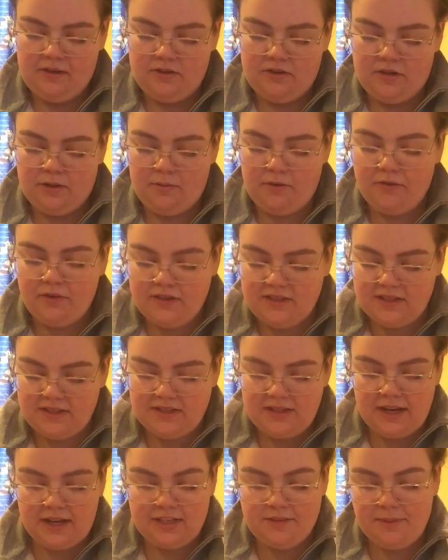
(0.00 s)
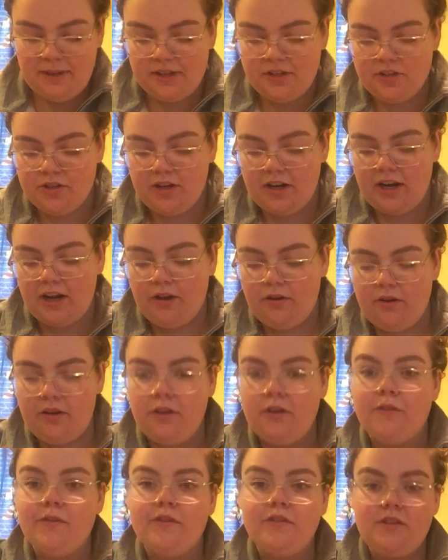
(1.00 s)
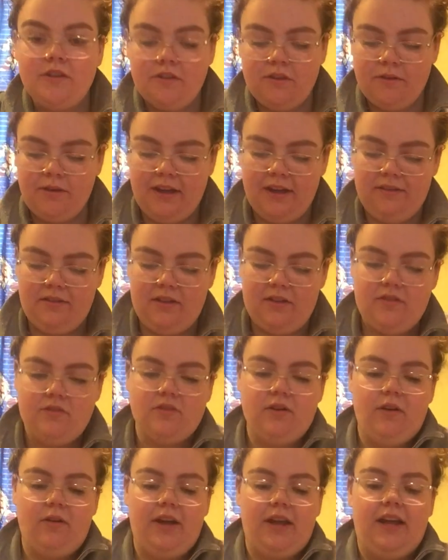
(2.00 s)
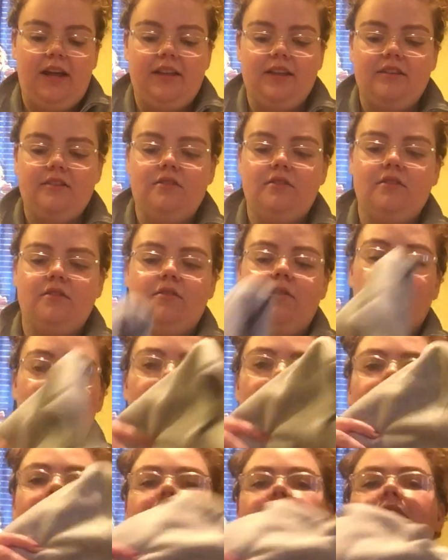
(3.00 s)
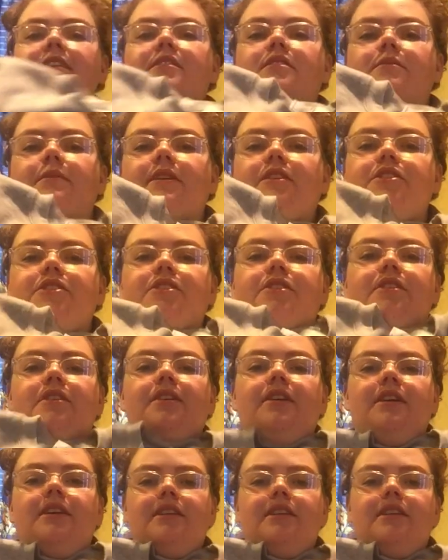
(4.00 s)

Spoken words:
So I'm a forensic science major, and I go to University of New Haven, so I got this really nice sweatshirt.